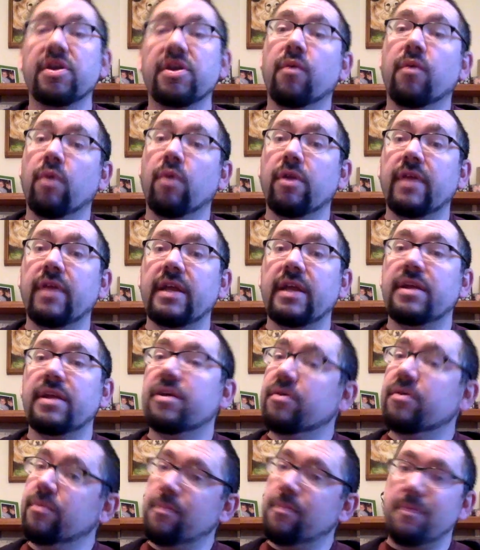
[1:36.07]
And what
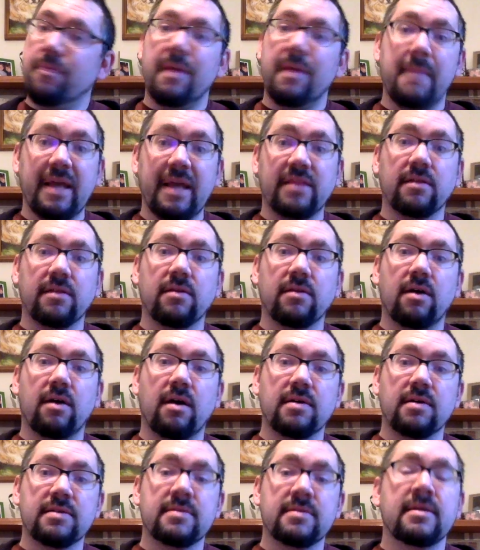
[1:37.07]
do? They make the
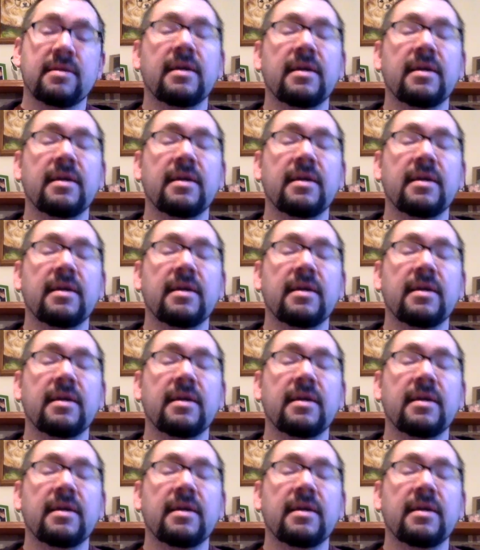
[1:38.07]
laws.